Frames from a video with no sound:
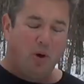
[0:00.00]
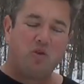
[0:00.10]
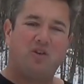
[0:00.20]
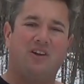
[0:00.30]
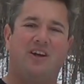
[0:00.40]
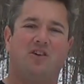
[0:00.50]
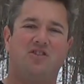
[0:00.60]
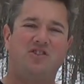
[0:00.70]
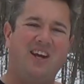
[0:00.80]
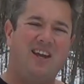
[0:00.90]
bolt's a little
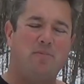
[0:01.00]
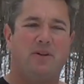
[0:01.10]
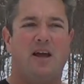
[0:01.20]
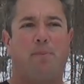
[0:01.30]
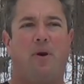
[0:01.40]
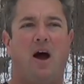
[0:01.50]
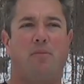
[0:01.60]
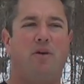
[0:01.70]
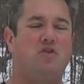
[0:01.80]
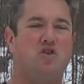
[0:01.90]
sticky, but that
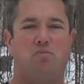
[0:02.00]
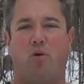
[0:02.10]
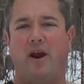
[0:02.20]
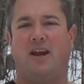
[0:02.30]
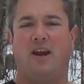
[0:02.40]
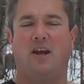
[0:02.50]
probably, if you just break it